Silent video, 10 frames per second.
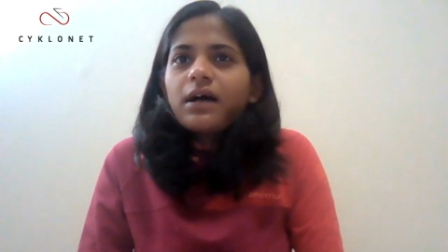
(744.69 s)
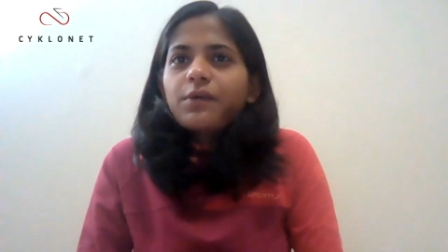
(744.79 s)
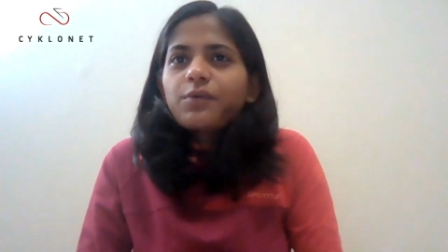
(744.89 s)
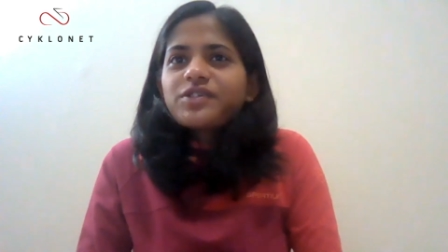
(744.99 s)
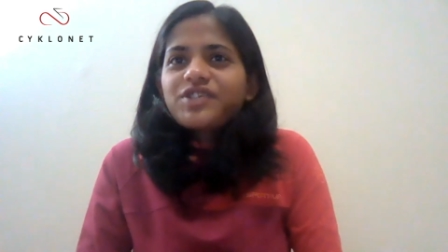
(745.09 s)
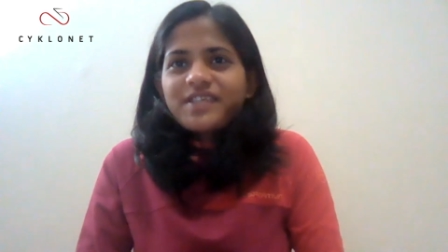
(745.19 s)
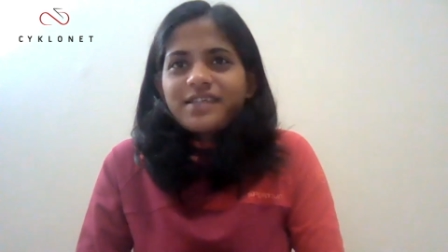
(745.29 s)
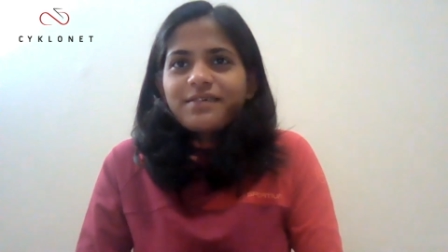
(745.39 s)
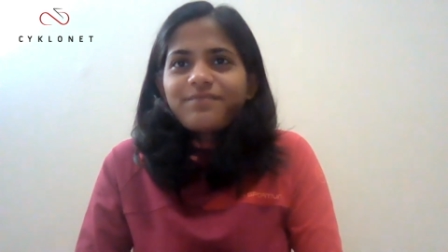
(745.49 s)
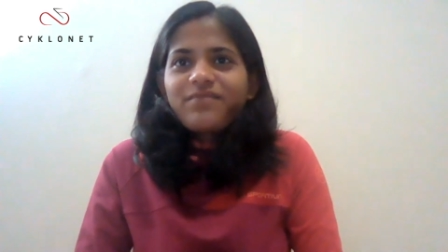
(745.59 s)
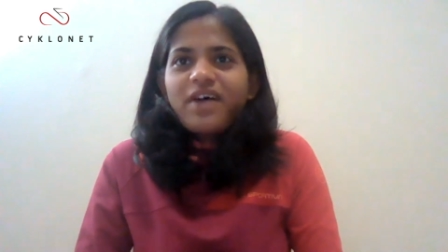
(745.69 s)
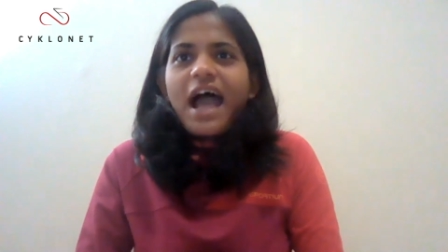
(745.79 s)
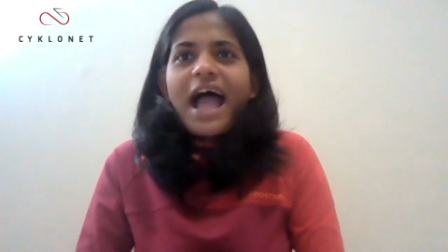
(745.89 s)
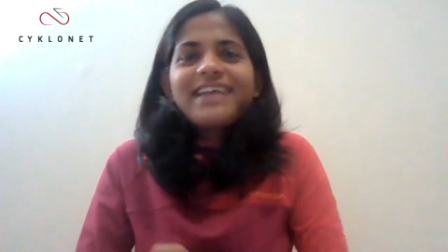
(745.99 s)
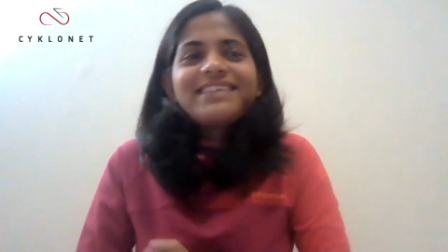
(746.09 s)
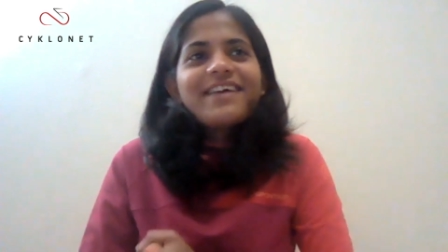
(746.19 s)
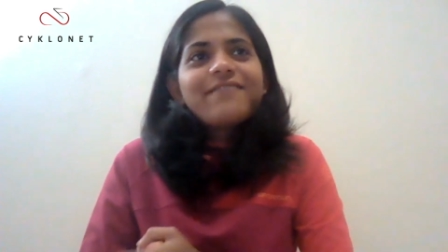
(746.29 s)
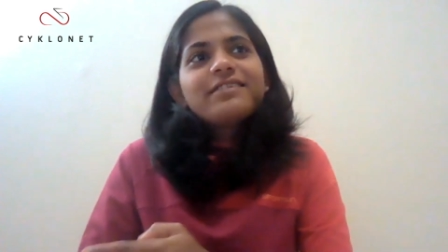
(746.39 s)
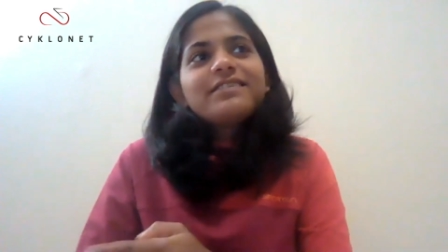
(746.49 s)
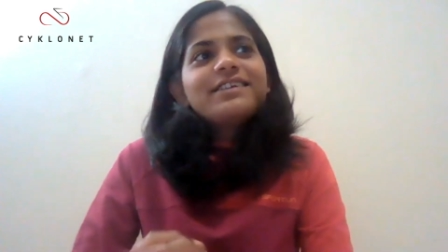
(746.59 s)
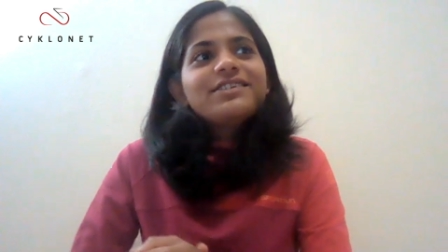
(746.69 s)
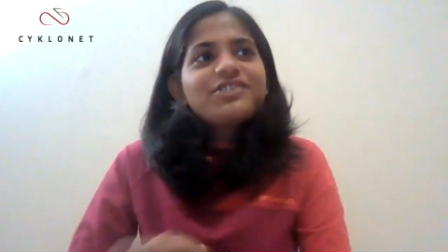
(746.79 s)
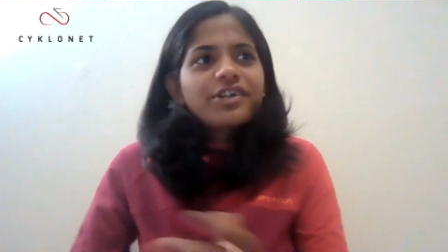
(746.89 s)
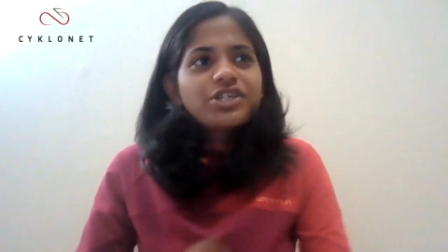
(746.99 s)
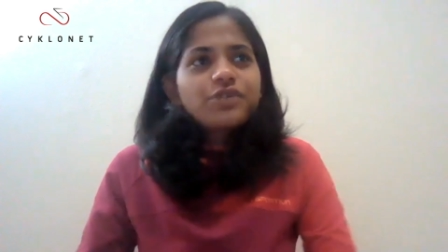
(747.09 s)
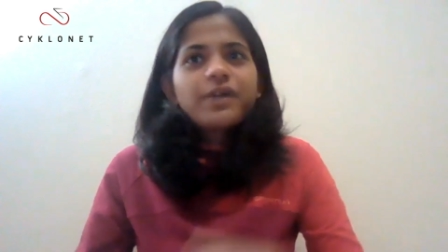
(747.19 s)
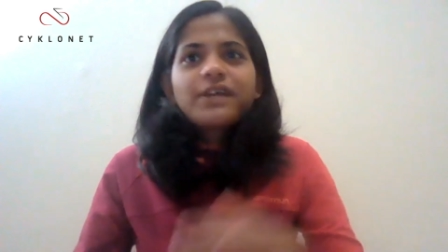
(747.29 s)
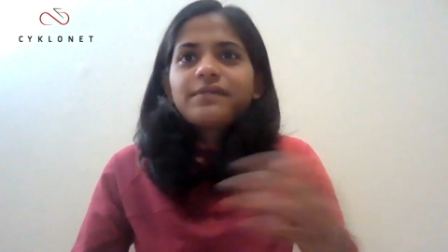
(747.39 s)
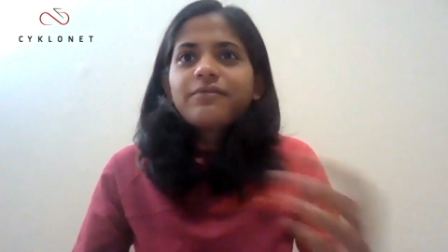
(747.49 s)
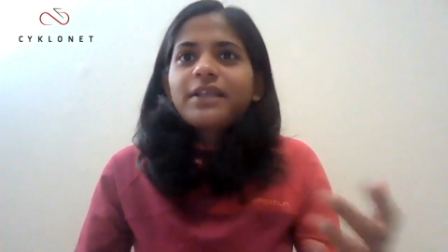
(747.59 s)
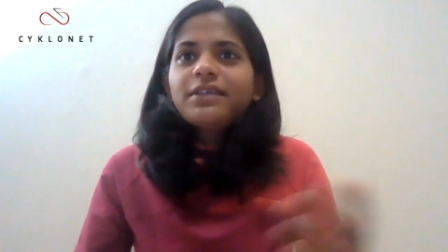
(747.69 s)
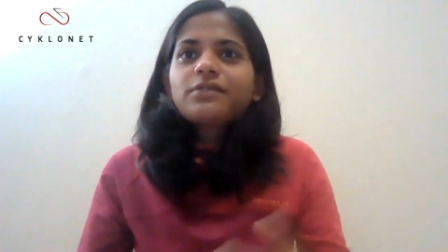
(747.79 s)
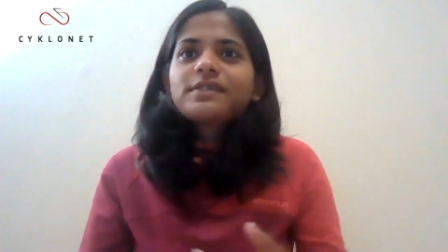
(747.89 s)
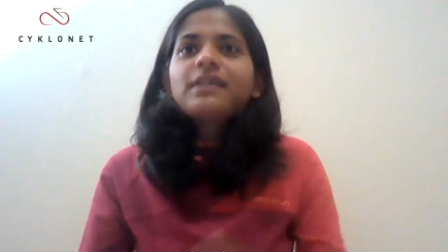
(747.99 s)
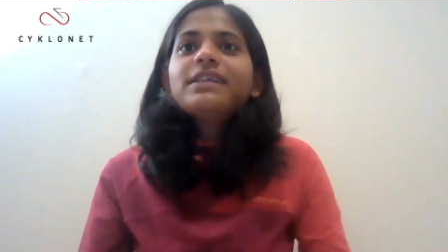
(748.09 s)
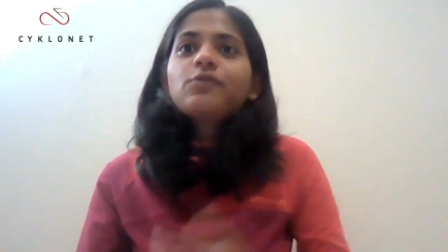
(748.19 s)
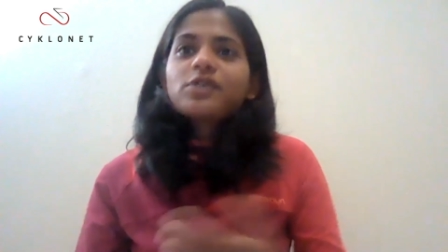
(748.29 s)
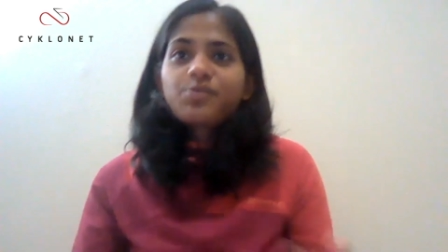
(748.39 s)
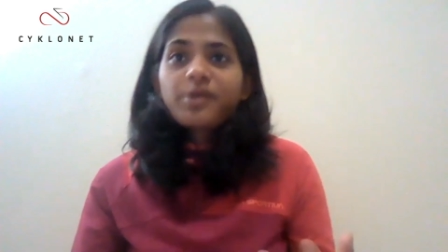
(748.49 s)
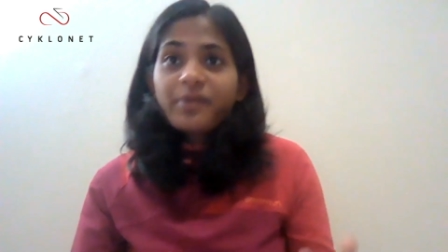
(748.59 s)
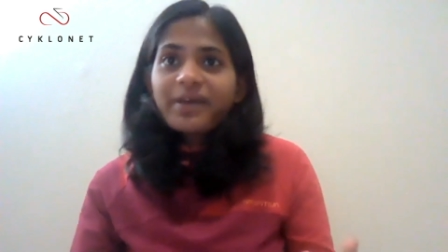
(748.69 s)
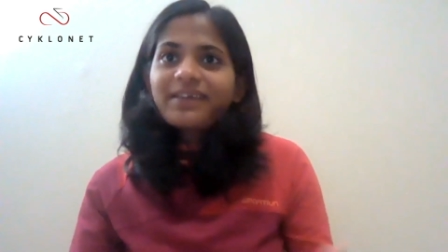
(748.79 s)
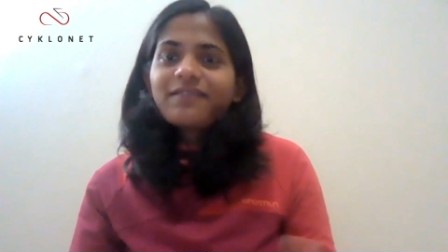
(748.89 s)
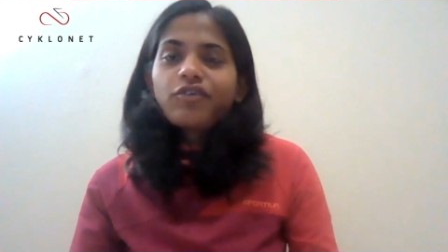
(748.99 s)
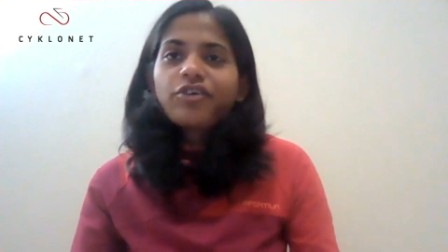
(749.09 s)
It was just a high level introduction where when Salil was preparing for